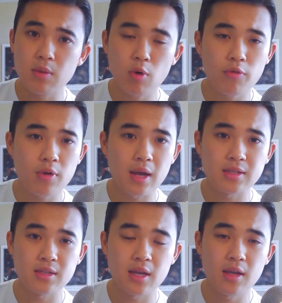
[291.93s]
over your
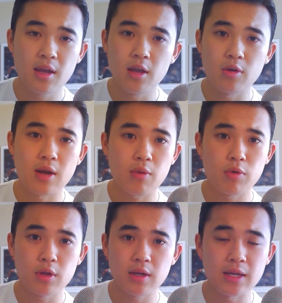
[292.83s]
essay. you're not
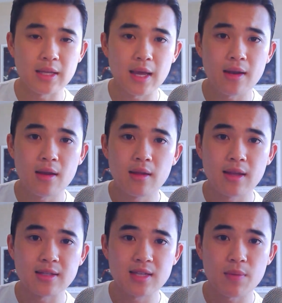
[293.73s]
really going to get
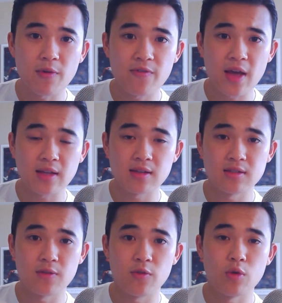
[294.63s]
that same effect as
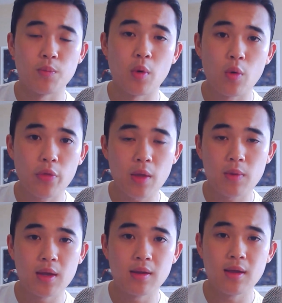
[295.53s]
if you pull them
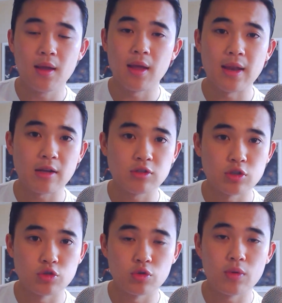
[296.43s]
in and actually
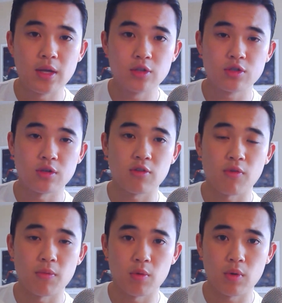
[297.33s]
drew interest
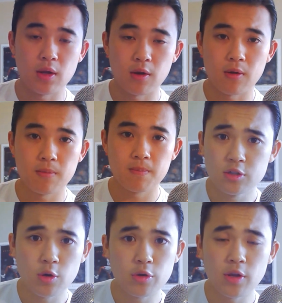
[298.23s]
from the reader.
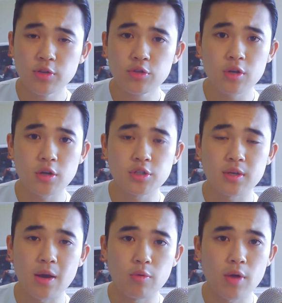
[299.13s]
So in your
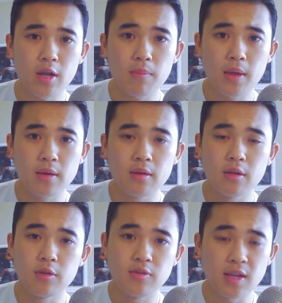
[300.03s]
introduction, I would recommend
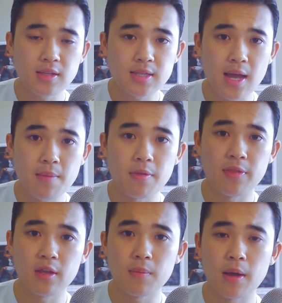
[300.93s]
you take a time to
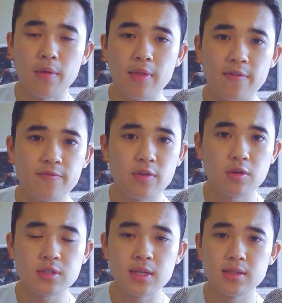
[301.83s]
think about that
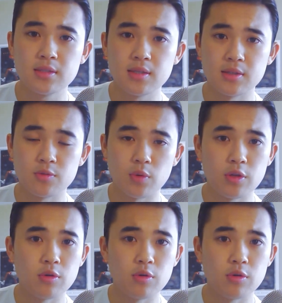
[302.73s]
first instance when you